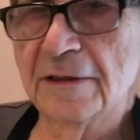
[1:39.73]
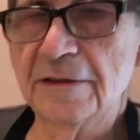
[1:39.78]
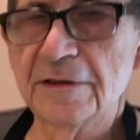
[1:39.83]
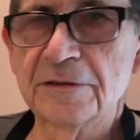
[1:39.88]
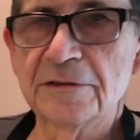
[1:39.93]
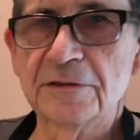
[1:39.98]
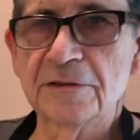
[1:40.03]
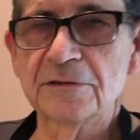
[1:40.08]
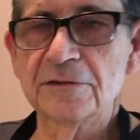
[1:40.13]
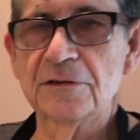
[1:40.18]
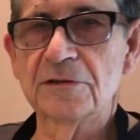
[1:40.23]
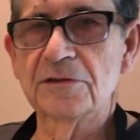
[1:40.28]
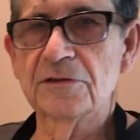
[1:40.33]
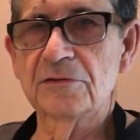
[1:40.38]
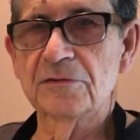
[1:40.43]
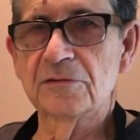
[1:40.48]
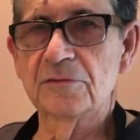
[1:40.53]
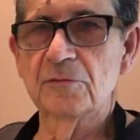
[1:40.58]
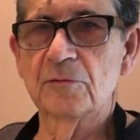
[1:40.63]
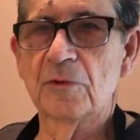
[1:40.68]
Now this is a,
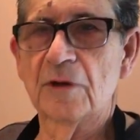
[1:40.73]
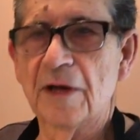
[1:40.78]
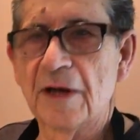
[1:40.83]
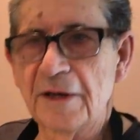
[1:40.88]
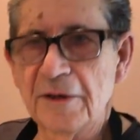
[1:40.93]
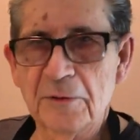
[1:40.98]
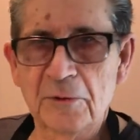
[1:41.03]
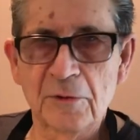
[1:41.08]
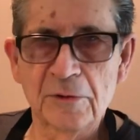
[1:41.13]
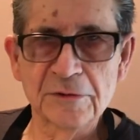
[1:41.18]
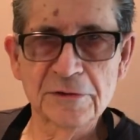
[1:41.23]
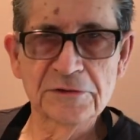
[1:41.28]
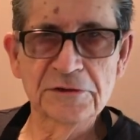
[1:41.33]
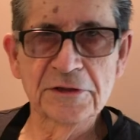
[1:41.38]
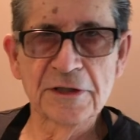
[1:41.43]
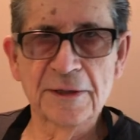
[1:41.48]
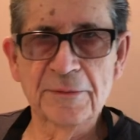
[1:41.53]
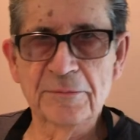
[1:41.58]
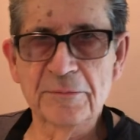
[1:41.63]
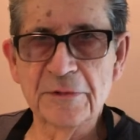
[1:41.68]
what I call a
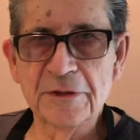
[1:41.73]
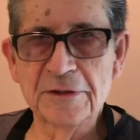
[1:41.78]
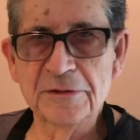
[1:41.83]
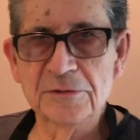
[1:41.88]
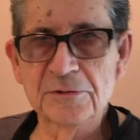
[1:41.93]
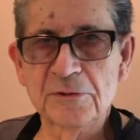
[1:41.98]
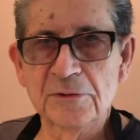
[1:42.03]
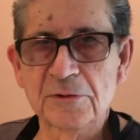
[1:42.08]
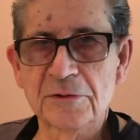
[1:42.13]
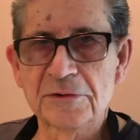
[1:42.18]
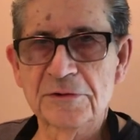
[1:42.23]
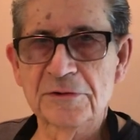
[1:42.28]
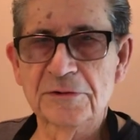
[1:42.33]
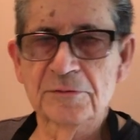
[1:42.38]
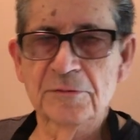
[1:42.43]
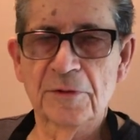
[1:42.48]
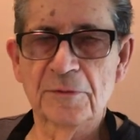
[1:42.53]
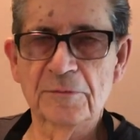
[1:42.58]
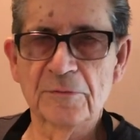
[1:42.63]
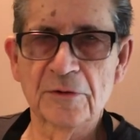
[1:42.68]
chopped meat
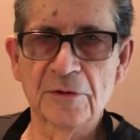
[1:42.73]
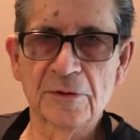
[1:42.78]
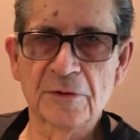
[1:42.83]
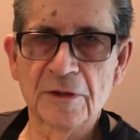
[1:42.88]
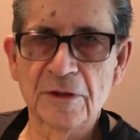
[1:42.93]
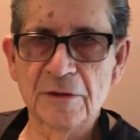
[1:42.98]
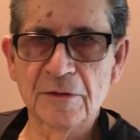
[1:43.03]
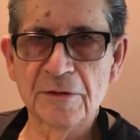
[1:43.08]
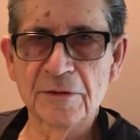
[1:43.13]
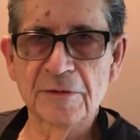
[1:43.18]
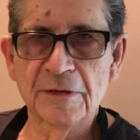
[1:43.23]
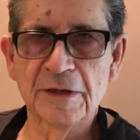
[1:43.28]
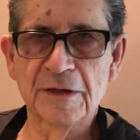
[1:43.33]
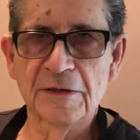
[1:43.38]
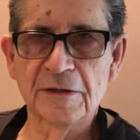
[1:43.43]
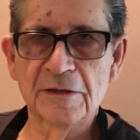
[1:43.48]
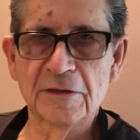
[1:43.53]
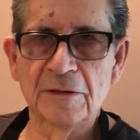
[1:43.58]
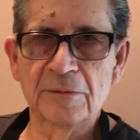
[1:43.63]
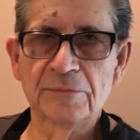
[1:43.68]
sauce. I'm gonna
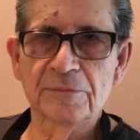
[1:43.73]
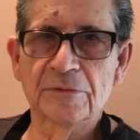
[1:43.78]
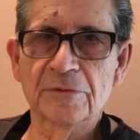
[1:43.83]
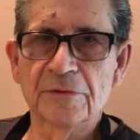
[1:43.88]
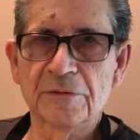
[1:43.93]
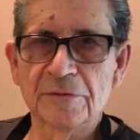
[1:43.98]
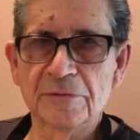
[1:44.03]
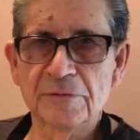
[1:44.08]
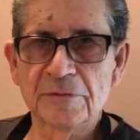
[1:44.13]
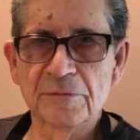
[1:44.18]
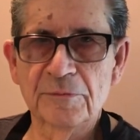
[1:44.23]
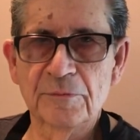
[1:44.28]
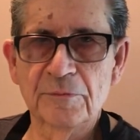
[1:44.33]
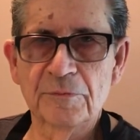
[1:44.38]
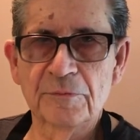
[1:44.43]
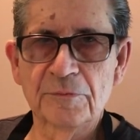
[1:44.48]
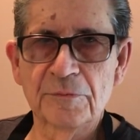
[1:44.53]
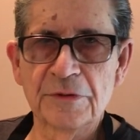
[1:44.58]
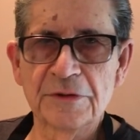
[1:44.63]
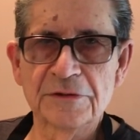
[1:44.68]
add a couple of
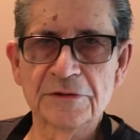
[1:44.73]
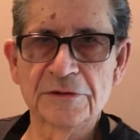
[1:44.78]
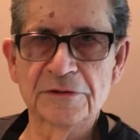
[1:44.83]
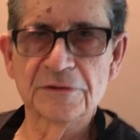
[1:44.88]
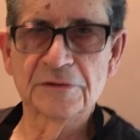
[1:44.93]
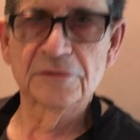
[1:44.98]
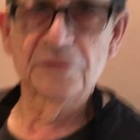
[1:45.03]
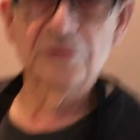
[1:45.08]
pieces